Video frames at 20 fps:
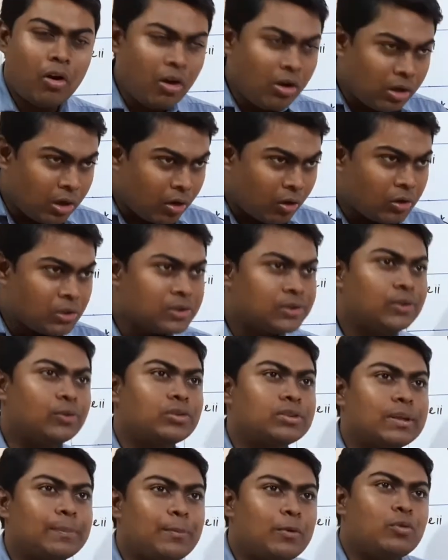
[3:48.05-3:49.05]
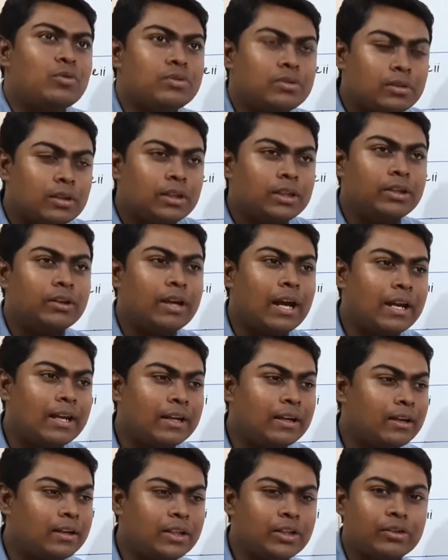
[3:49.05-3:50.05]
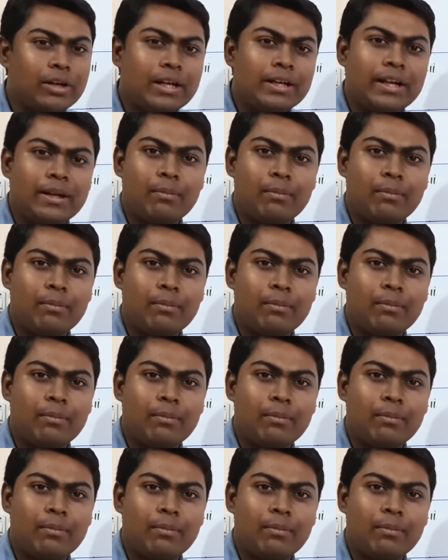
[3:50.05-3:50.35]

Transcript: Or also suppose you can